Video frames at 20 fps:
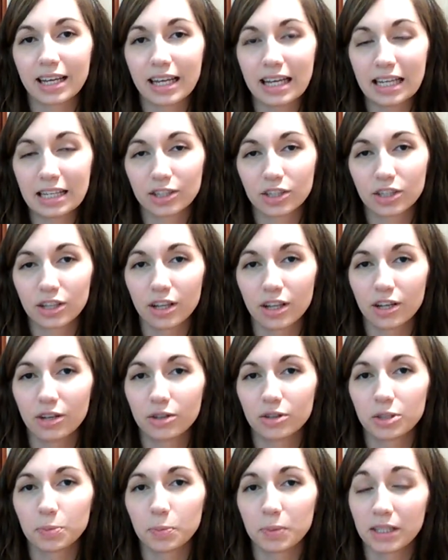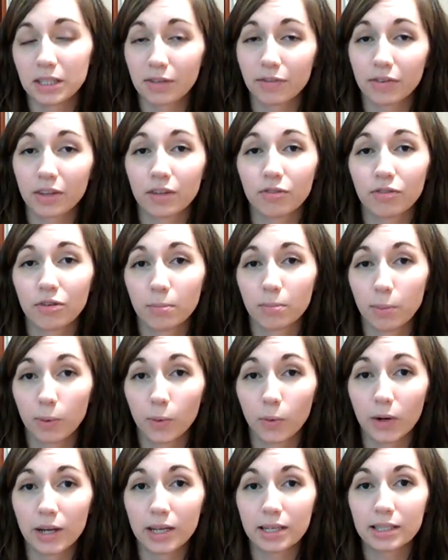kids' clothes, specifically for
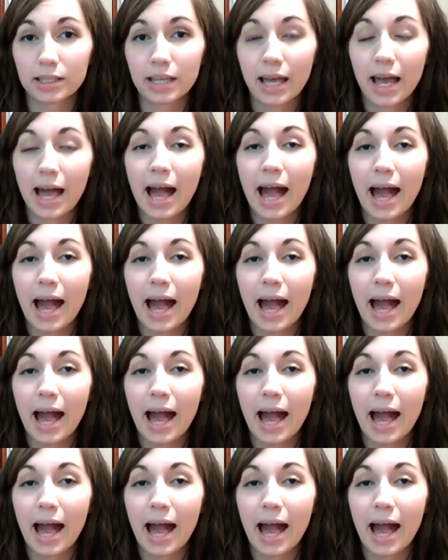boys.